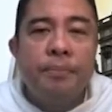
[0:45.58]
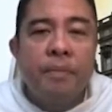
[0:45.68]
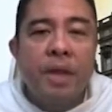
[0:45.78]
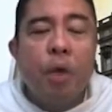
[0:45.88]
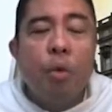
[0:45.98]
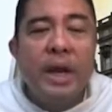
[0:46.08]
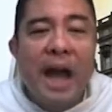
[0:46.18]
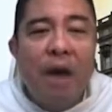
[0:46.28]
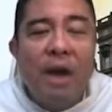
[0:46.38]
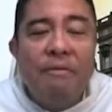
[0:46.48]
We
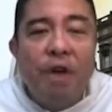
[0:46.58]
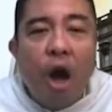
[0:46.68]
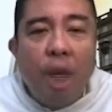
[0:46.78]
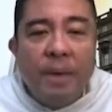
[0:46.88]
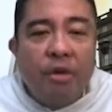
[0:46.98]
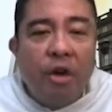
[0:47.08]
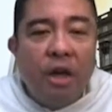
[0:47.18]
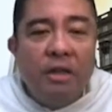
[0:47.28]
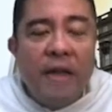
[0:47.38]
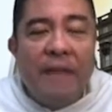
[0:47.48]
now have
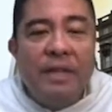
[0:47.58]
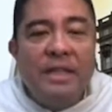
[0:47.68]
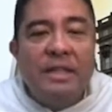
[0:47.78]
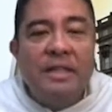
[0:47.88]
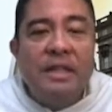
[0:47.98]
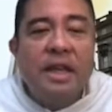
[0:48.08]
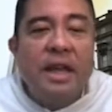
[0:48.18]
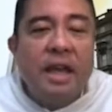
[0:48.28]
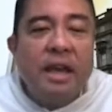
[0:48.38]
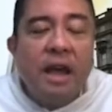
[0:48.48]
Omicron, and this is
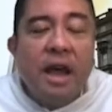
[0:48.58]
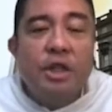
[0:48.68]
the,